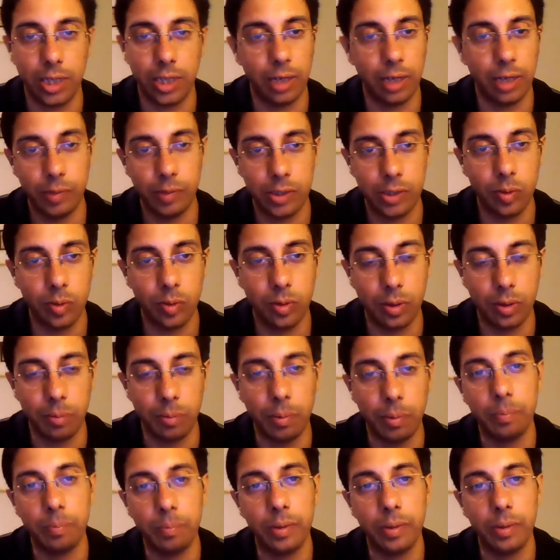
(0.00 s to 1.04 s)
and without
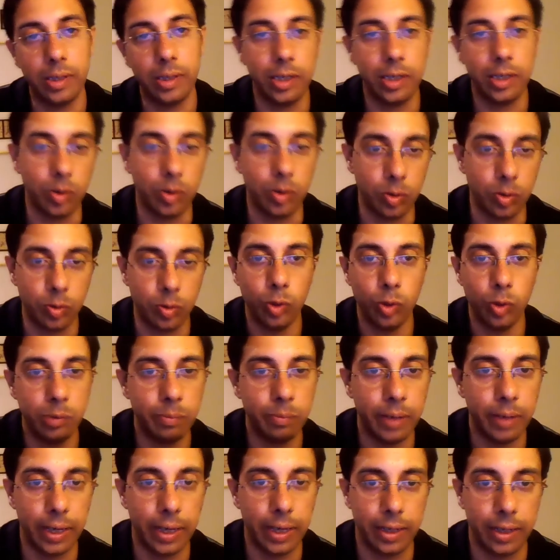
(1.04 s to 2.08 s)
remembering it or going
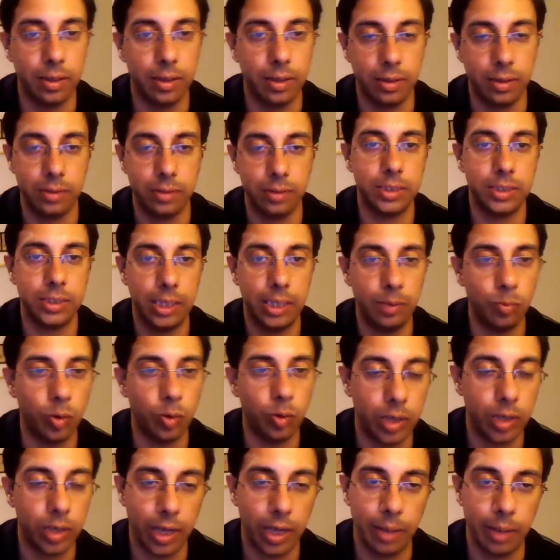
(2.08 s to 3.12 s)
back and seeing
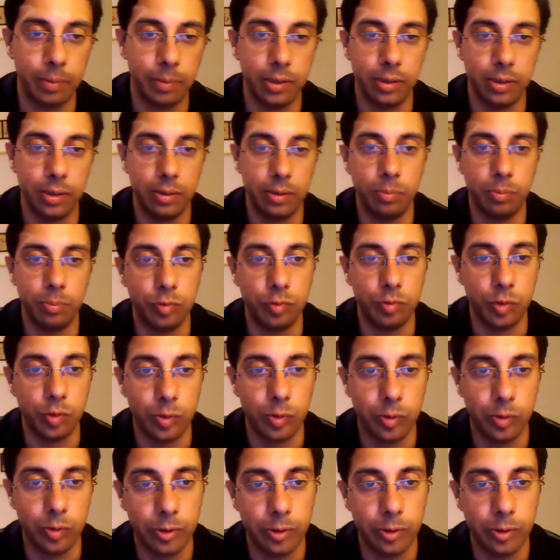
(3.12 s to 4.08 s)
what happened before.